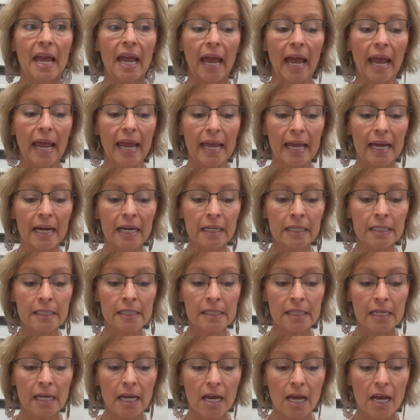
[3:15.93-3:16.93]

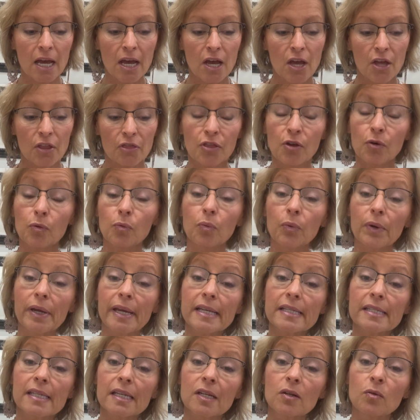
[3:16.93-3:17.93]
And the
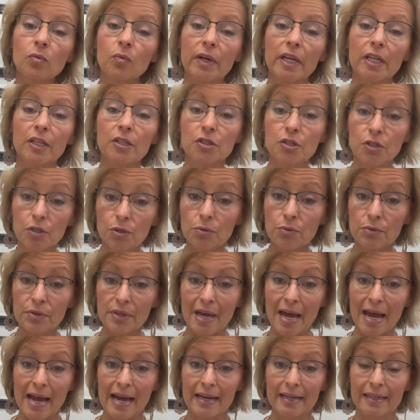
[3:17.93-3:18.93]
reason we do
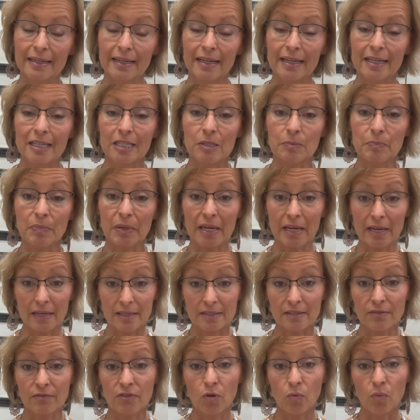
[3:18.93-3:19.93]
that is
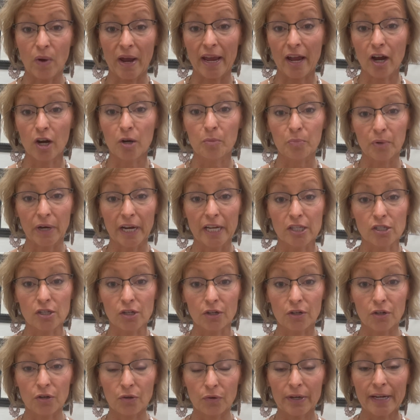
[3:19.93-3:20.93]
because of the way our brains
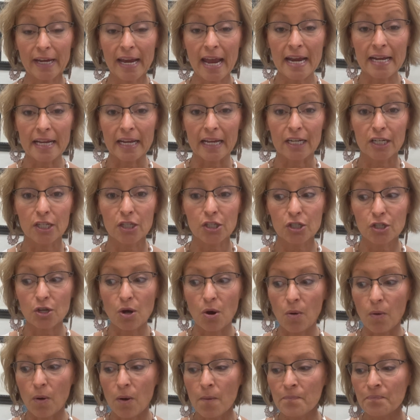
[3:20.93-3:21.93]
are created.
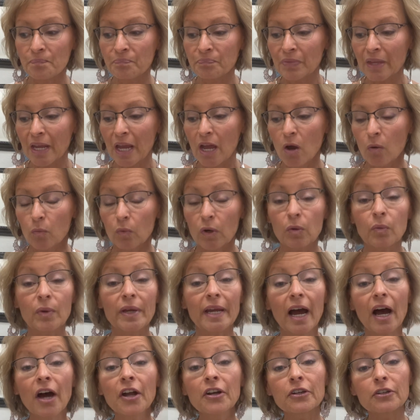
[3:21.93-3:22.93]
So when we
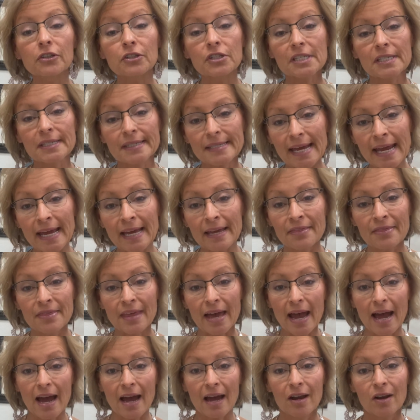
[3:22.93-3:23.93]
understand
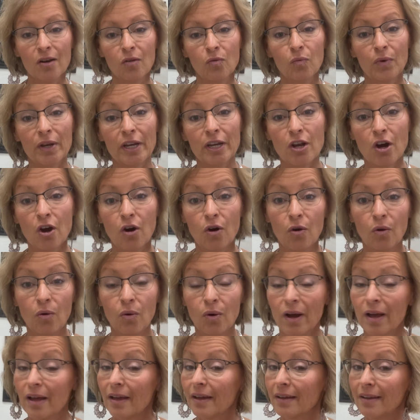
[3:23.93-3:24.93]
that, we
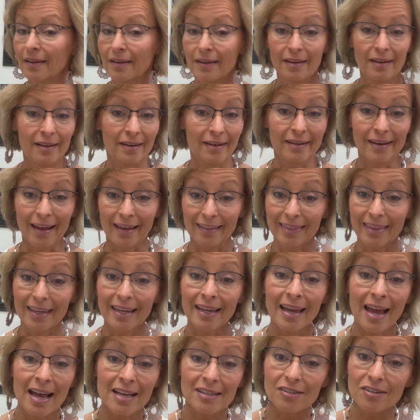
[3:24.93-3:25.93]
know
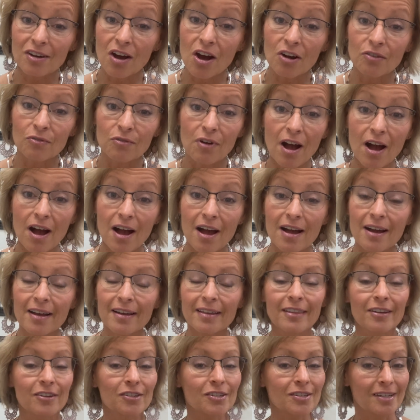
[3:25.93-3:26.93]
nothing has gone
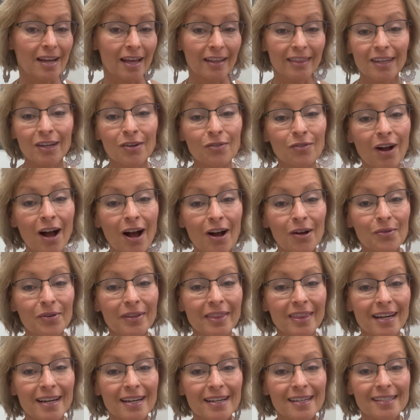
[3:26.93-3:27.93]
wrong. There's nothing wrong
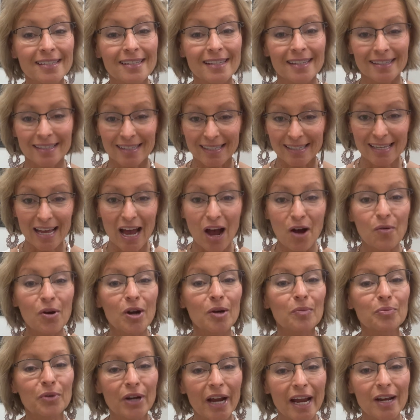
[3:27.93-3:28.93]
with us. This is how
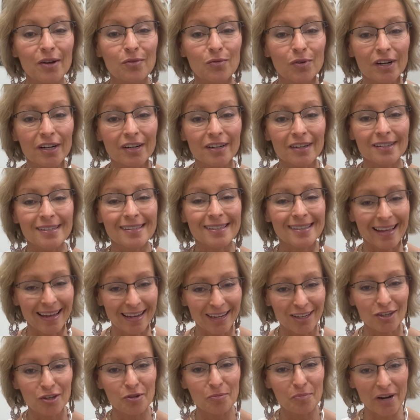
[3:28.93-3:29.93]
our brain works.
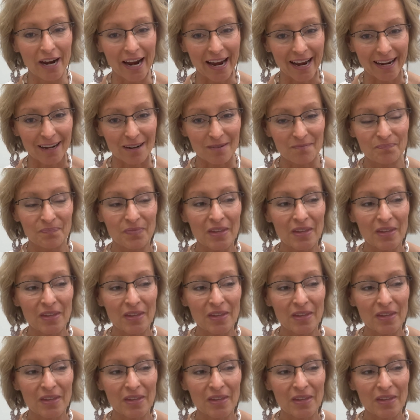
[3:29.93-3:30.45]
Thank you, brain.